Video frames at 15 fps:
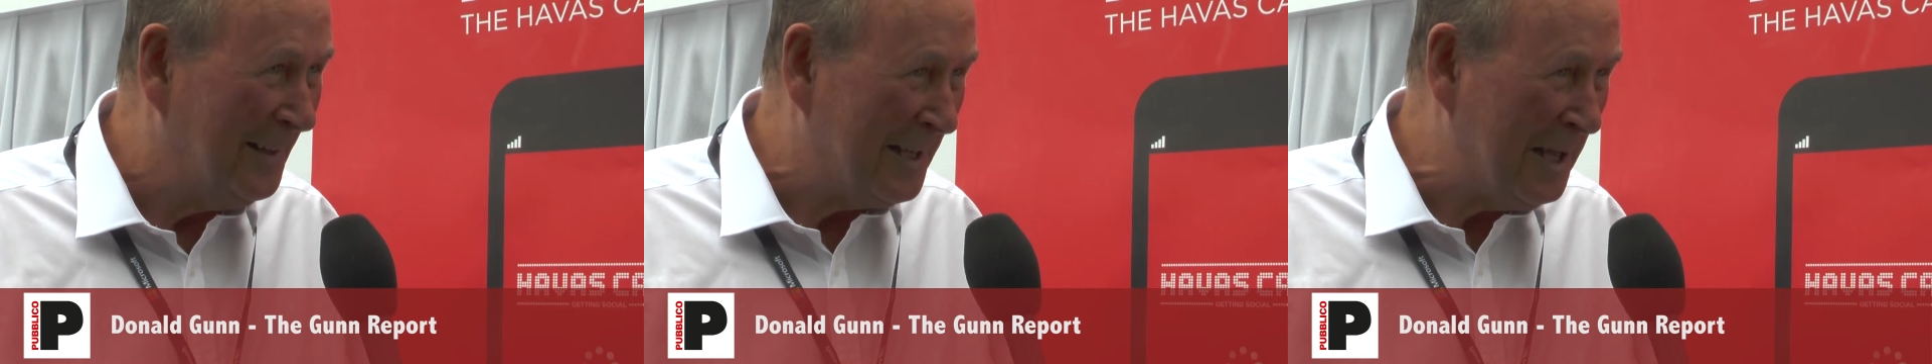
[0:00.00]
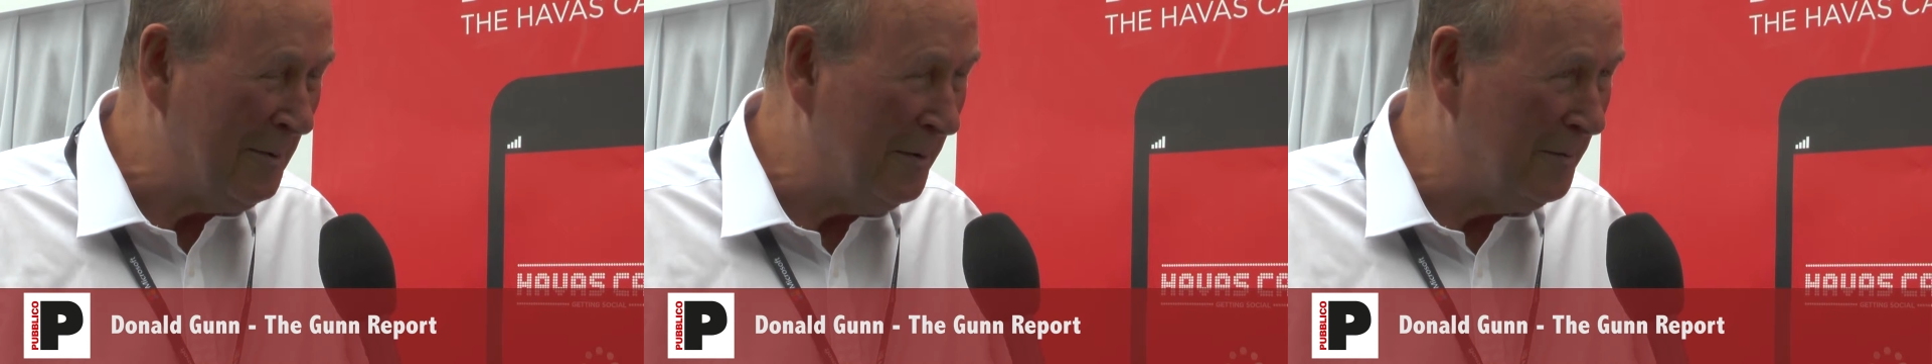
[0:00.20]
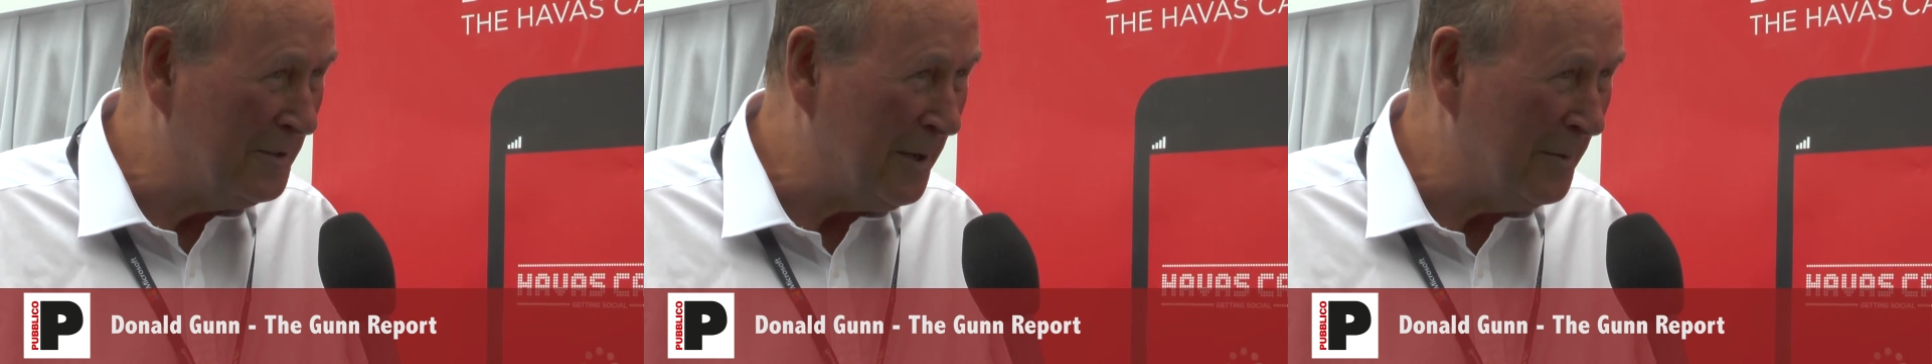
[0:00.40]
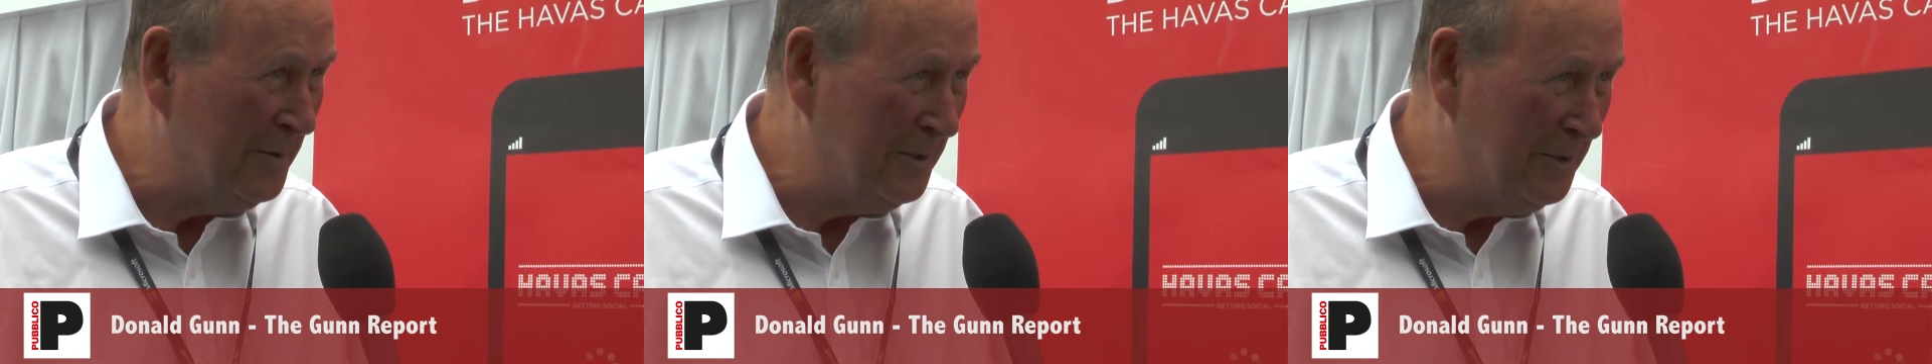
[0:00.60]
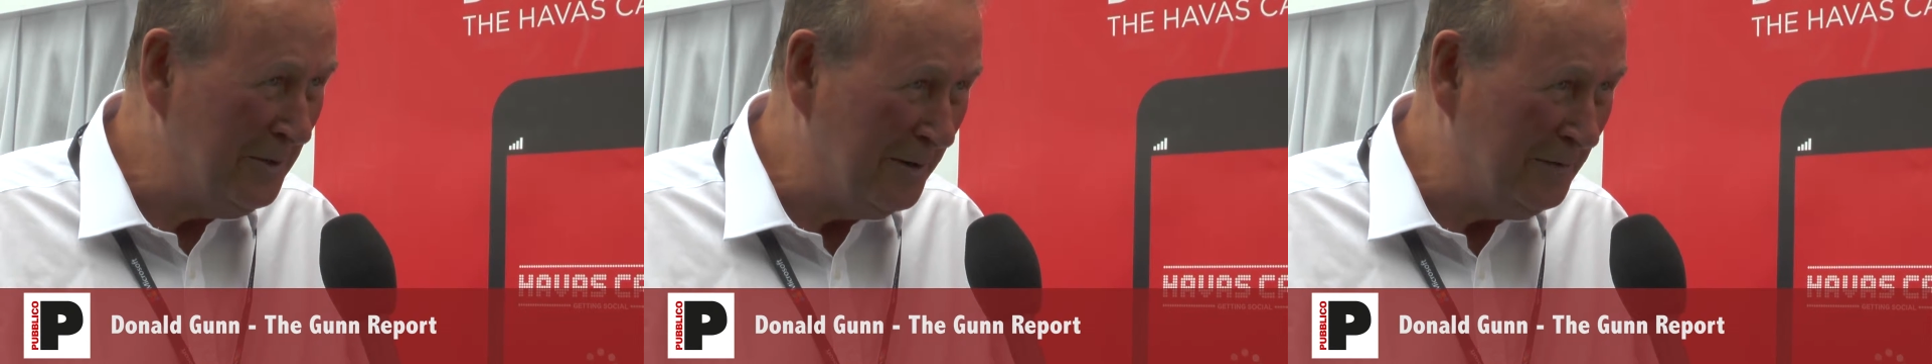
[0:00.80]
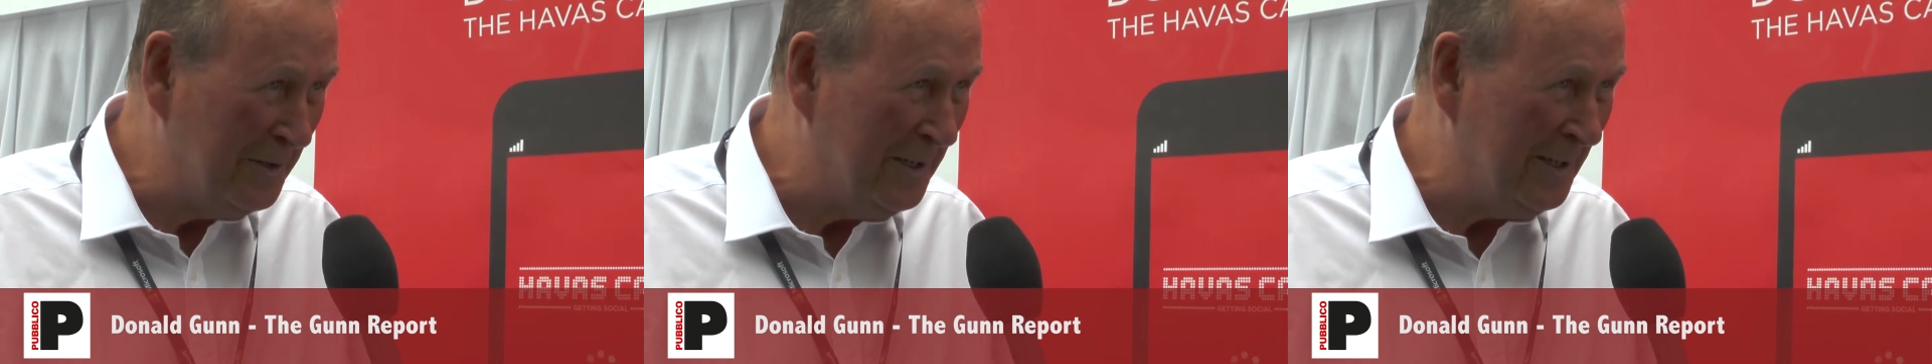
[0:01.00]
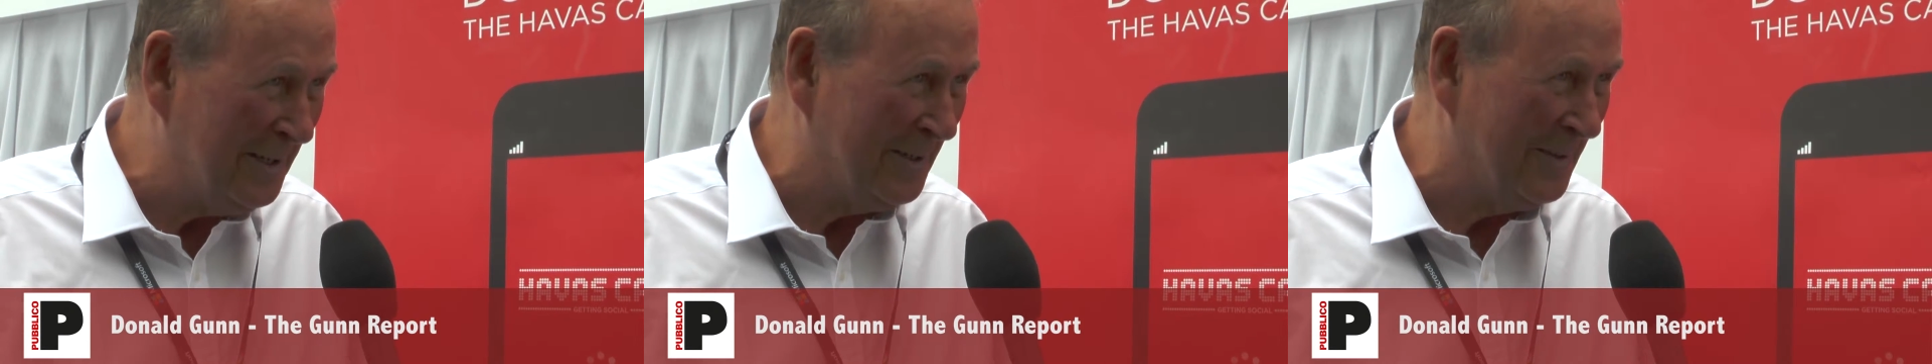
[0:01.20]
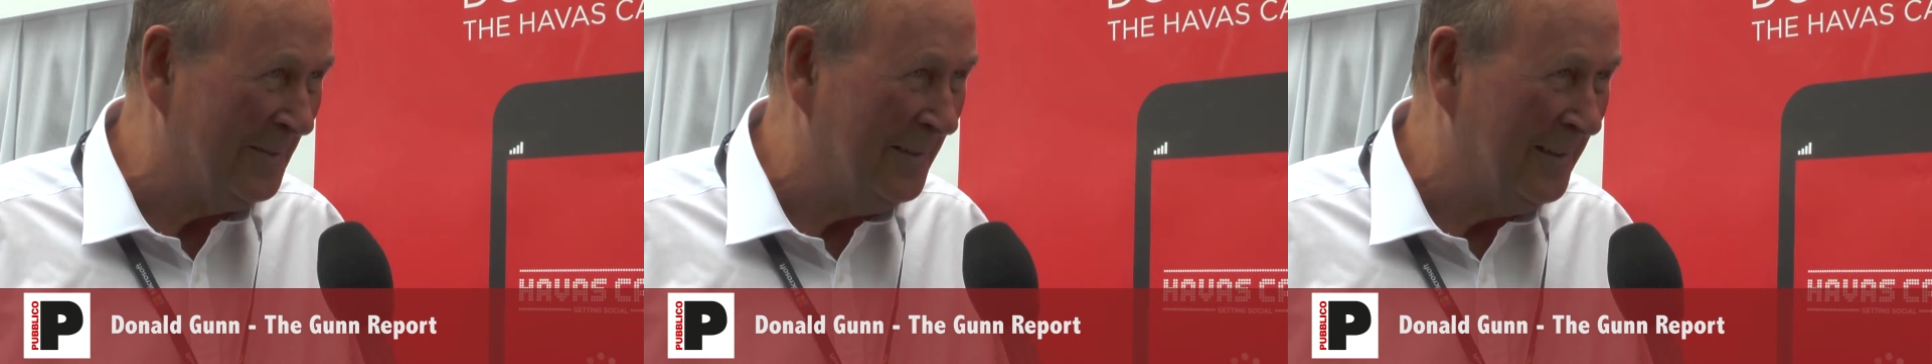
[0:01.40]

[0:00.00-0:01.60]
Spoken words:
come up with something new every day.